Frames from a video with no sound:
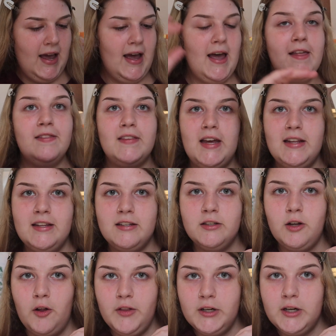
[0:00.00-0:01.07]
and then this
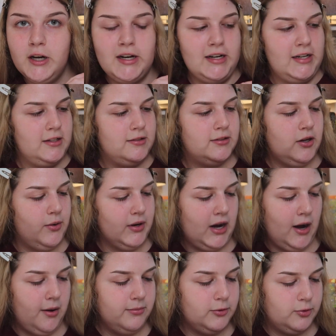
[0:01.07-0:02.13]
is all the goodies. So it
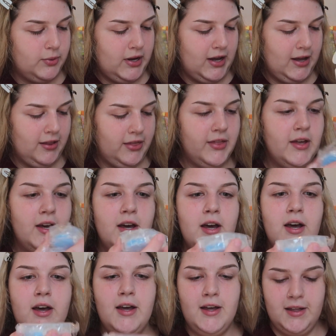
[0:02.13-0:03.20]
comes with
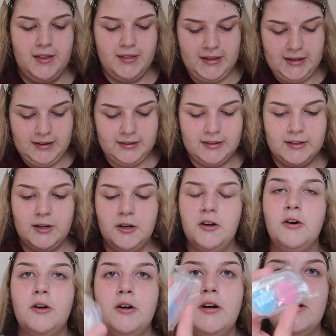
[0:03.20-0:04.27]
these
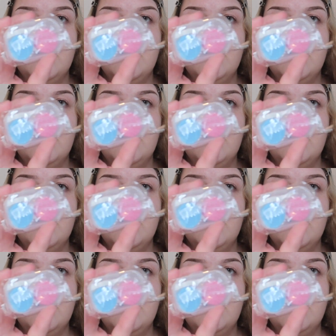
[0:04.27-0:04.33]
little